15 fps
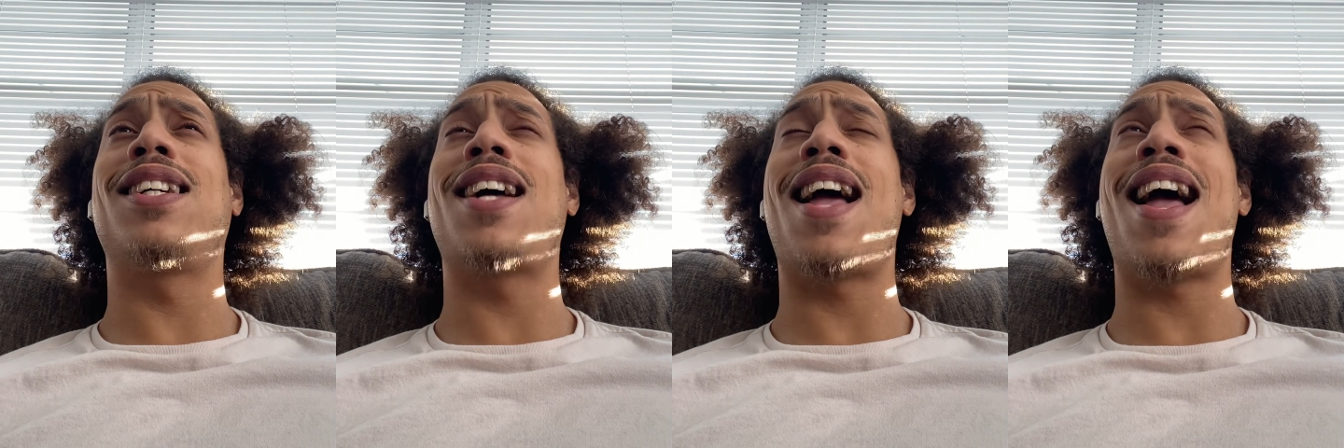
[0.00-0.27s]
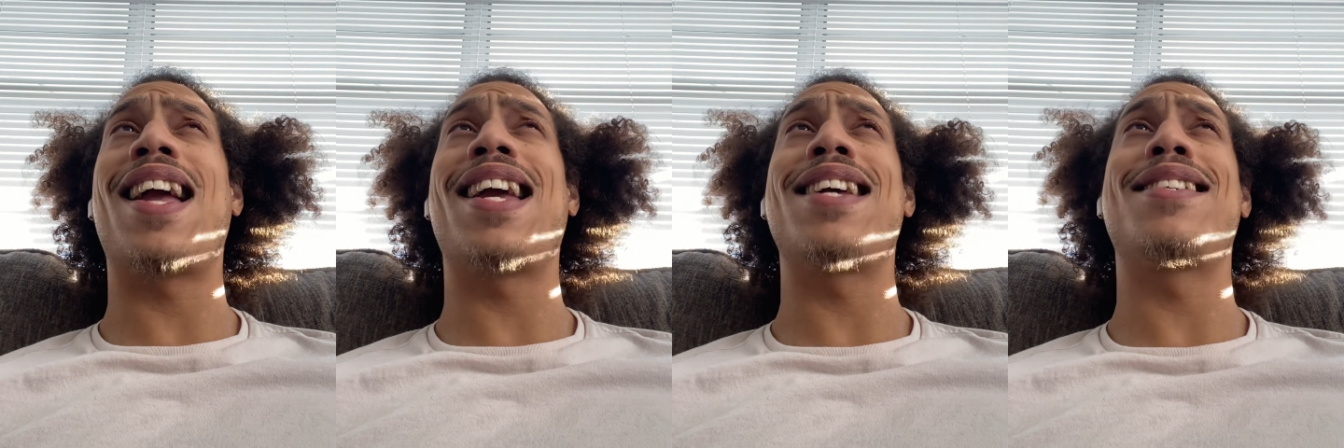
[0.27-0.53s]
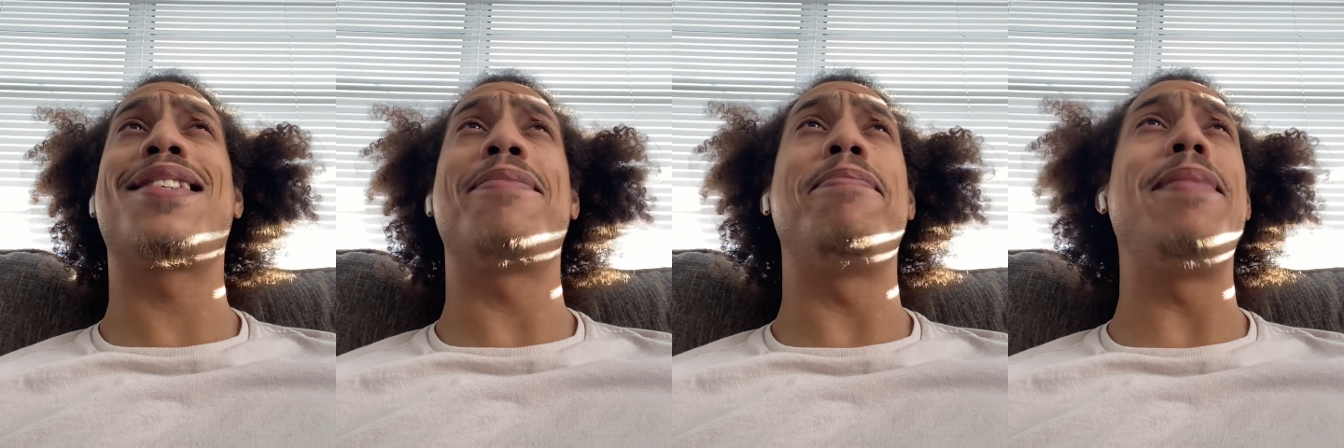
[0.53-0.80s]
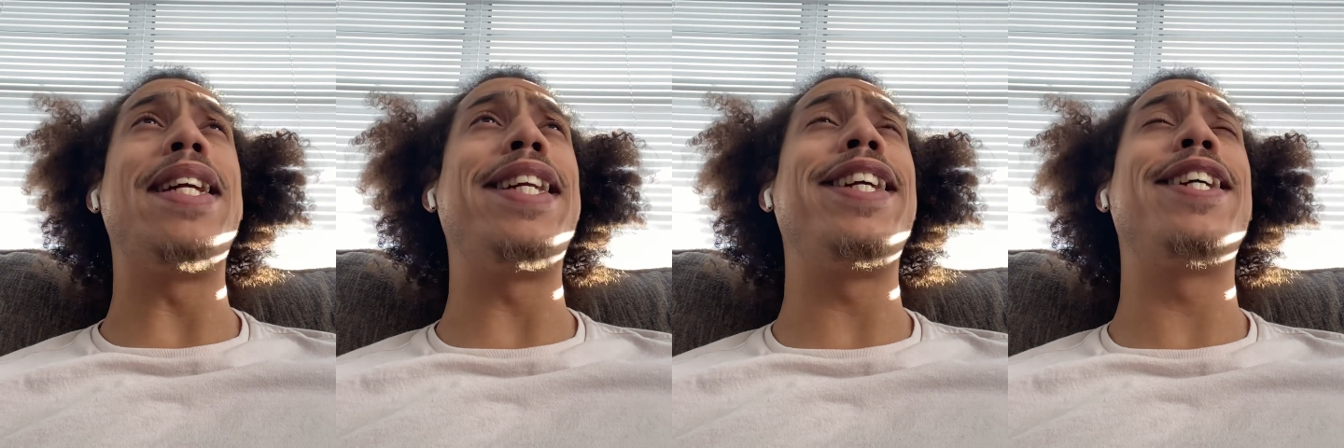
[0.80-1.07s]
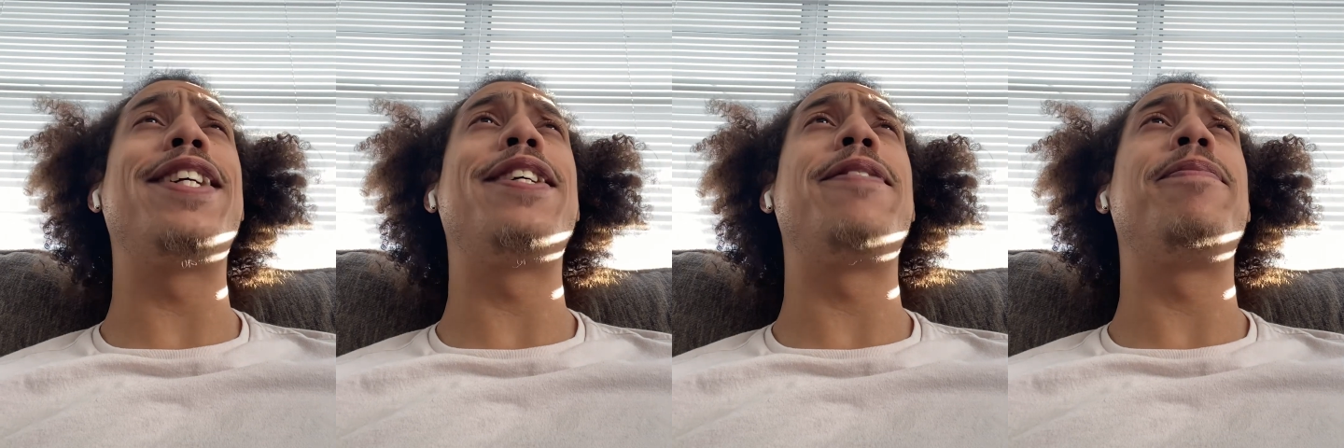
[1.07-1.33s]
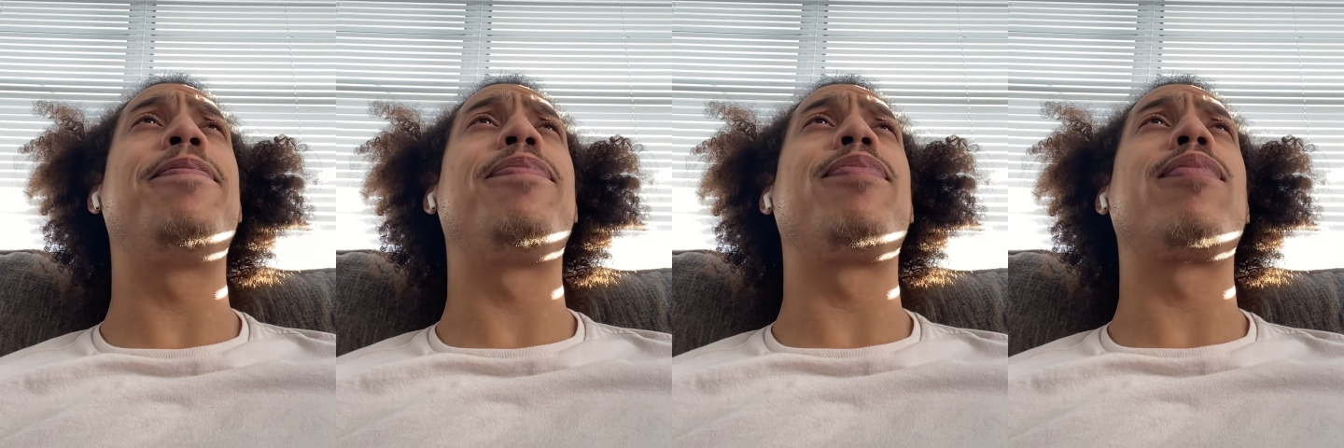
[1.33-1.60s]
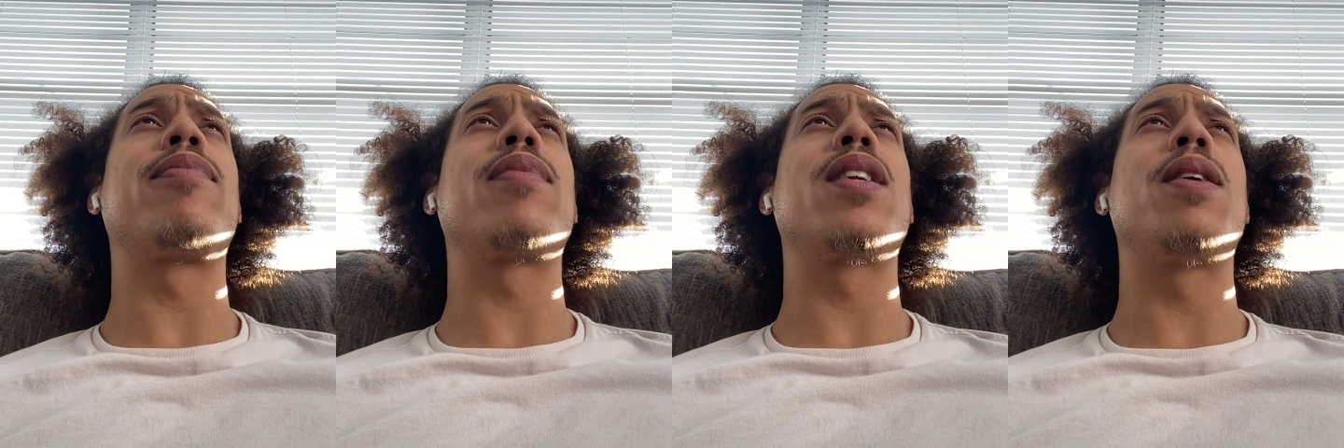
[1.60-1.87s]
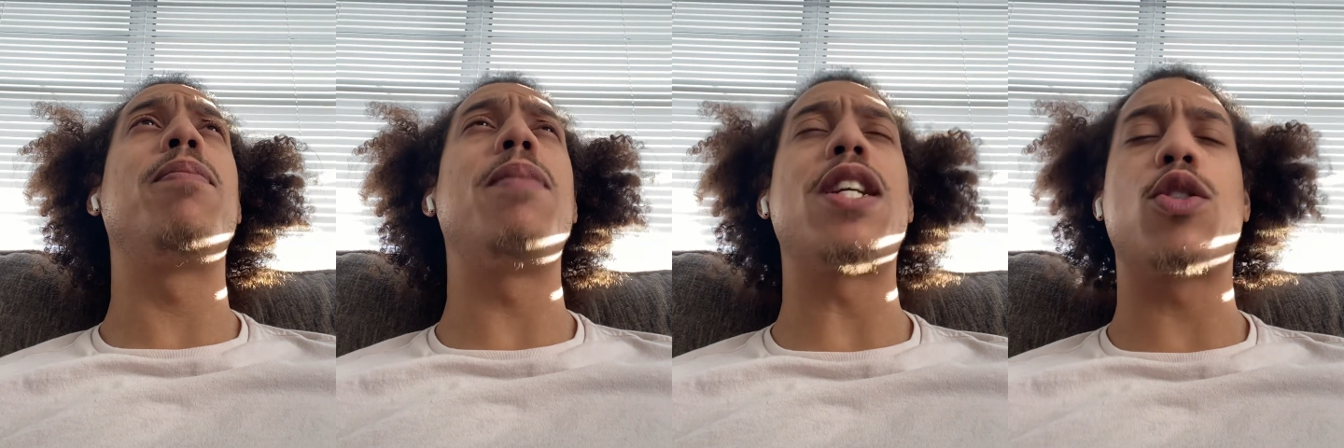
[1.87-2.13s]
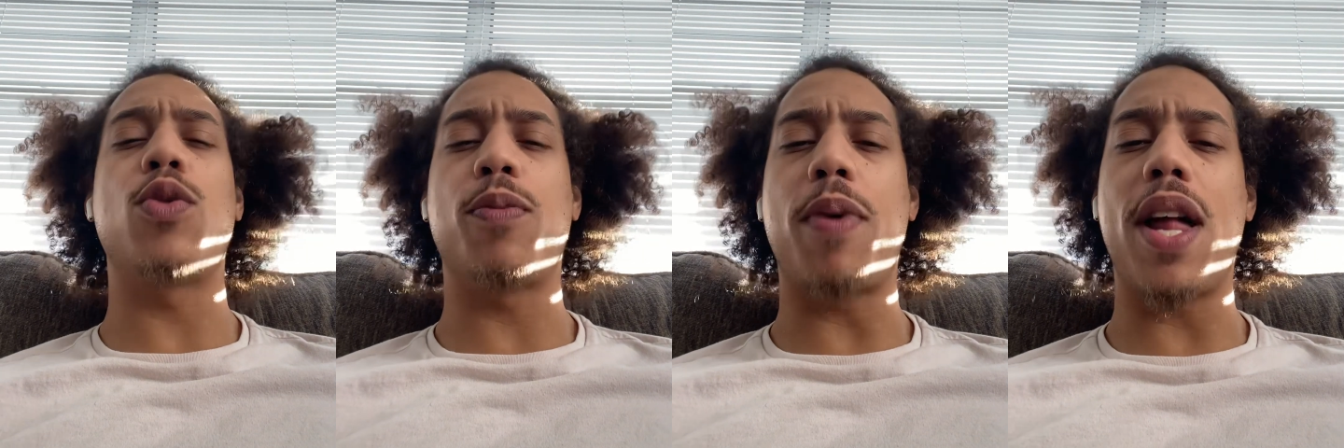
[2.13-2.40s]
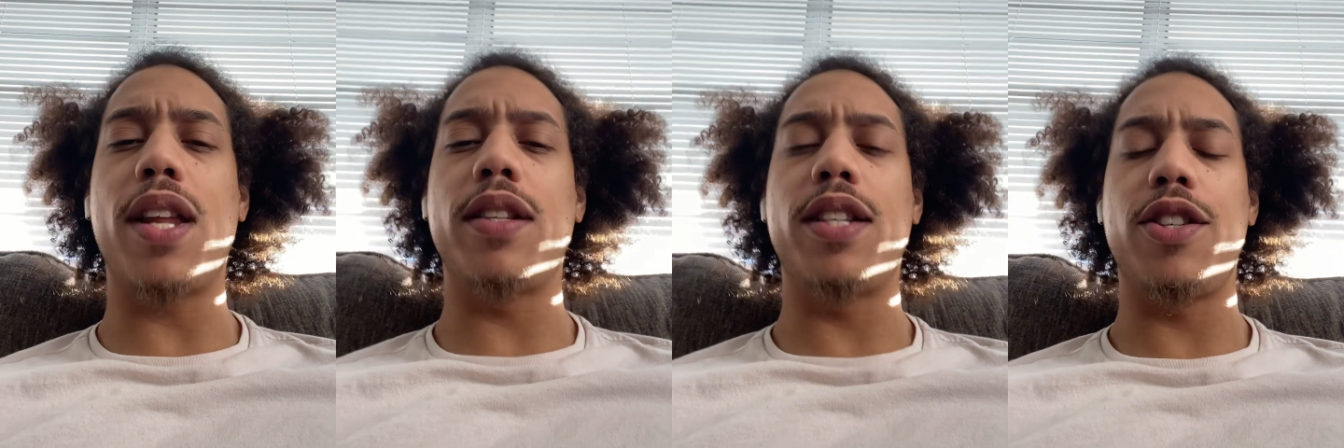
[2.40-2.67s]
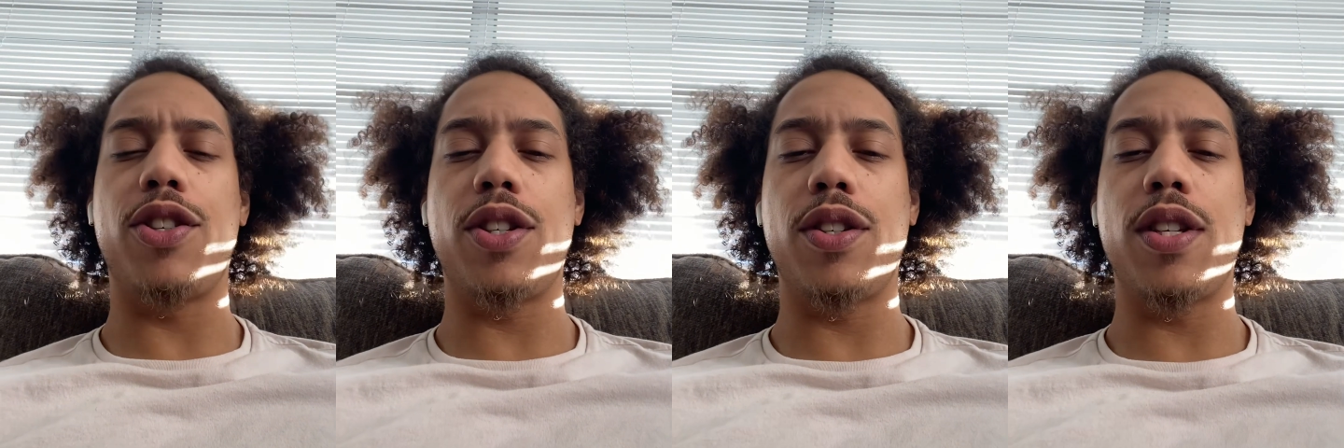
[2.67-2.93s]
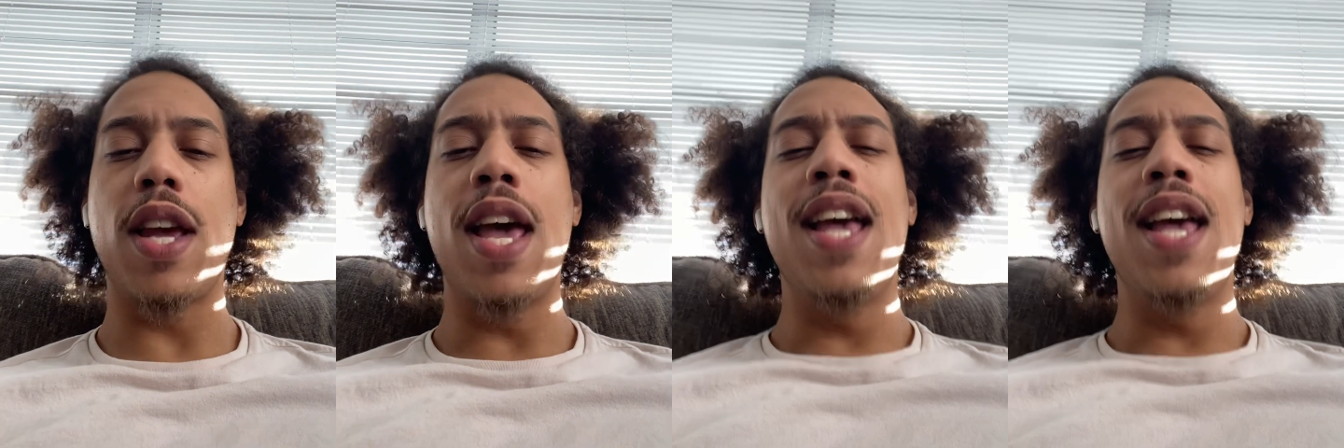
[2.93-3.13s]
I guess, media mixed with politicians.